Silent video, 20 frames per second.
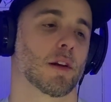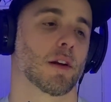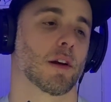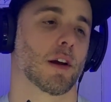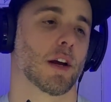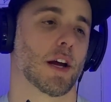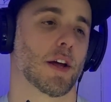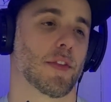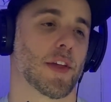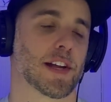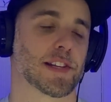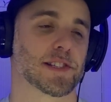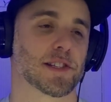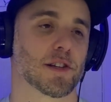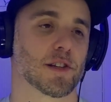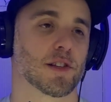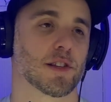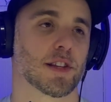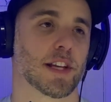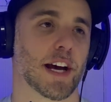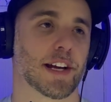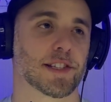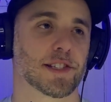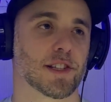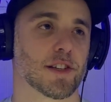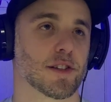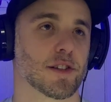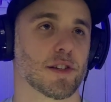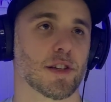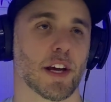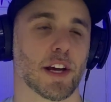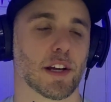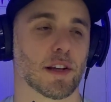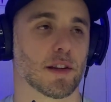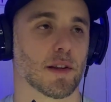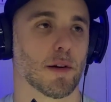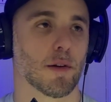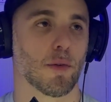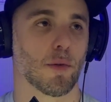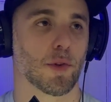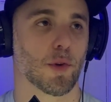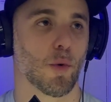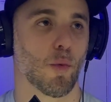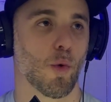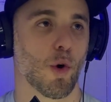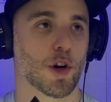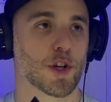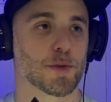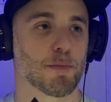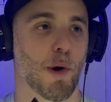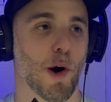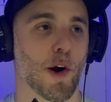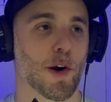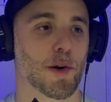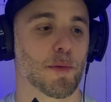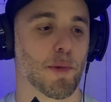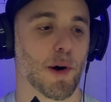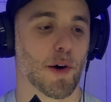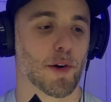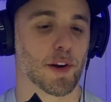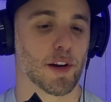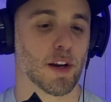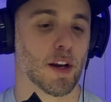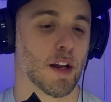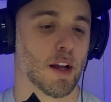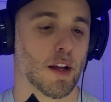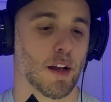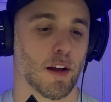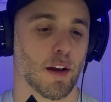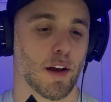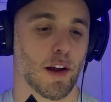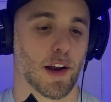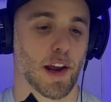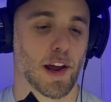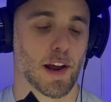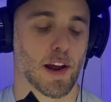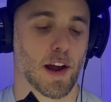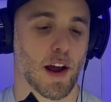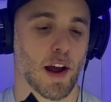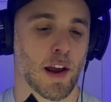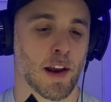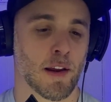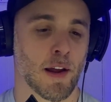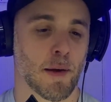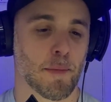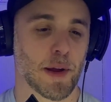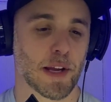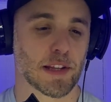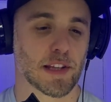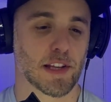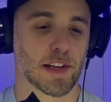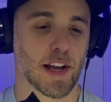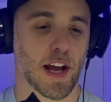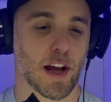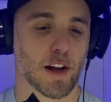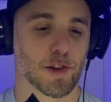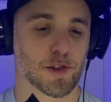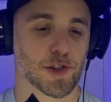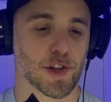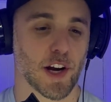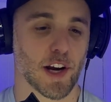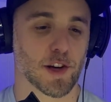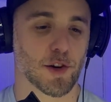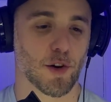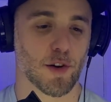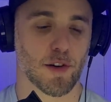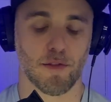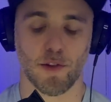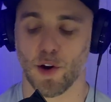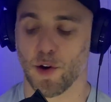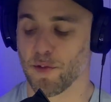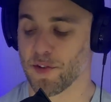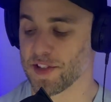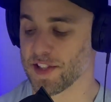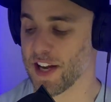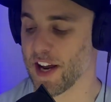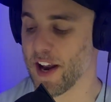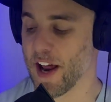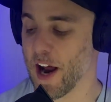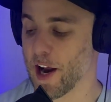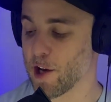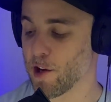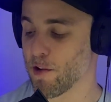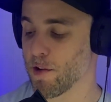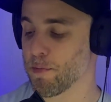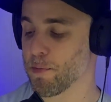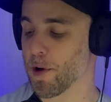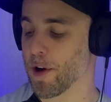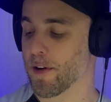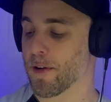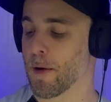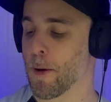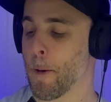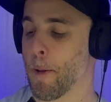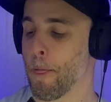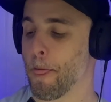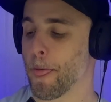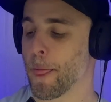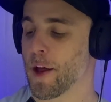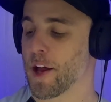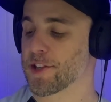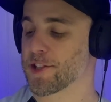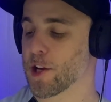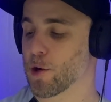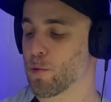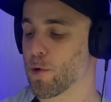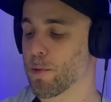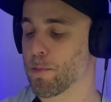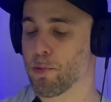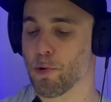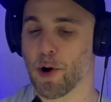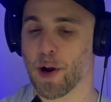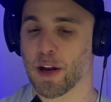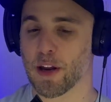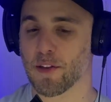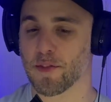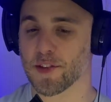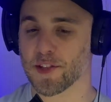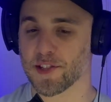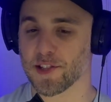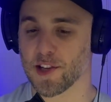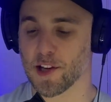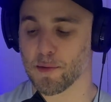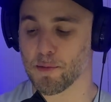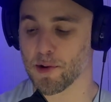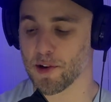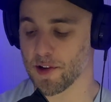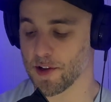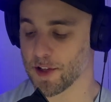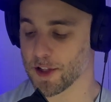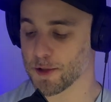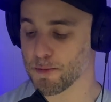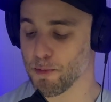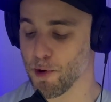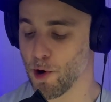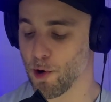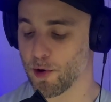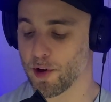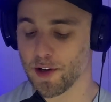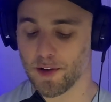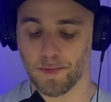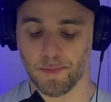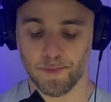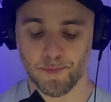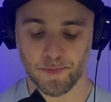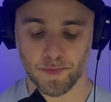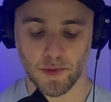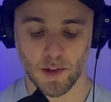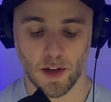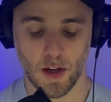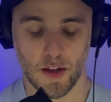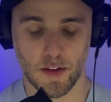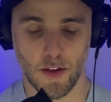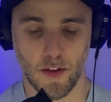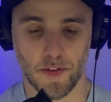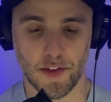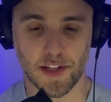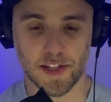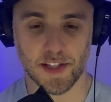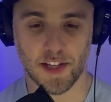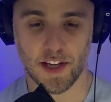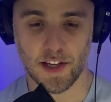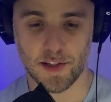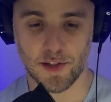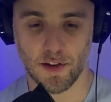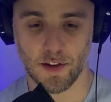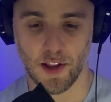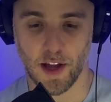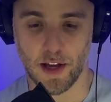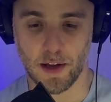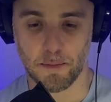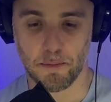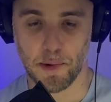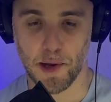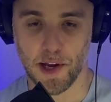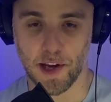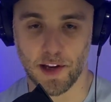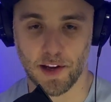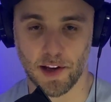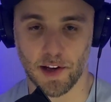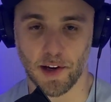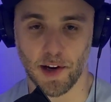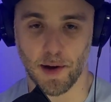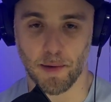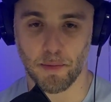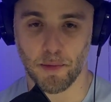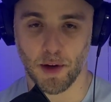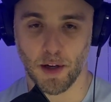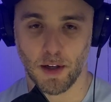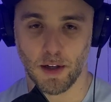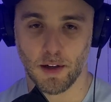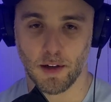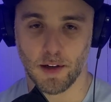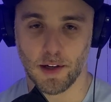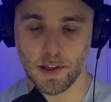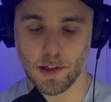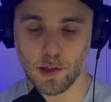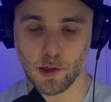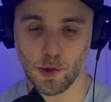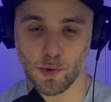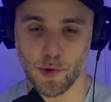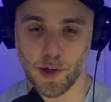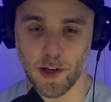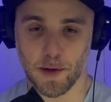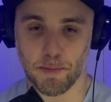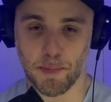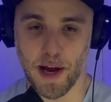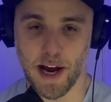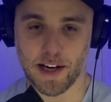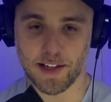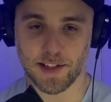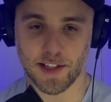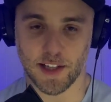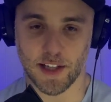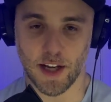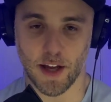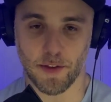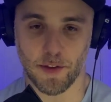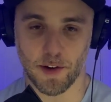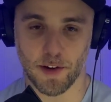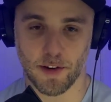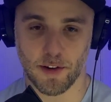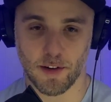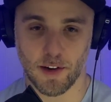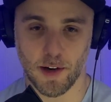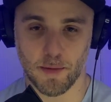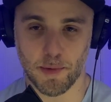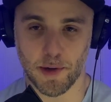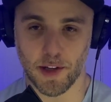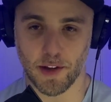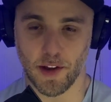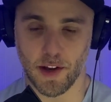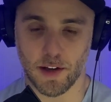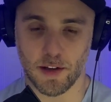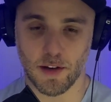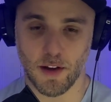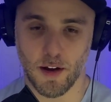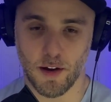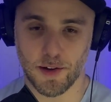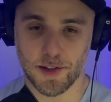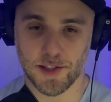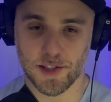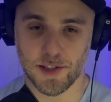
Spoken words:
And that's the worst part about it. And I make the analogy, and I don't even know if it's that accurate, but it's like we're breaking the stigma. It's broken. And then these kids are like picking it up and gluing it back together and being like, no,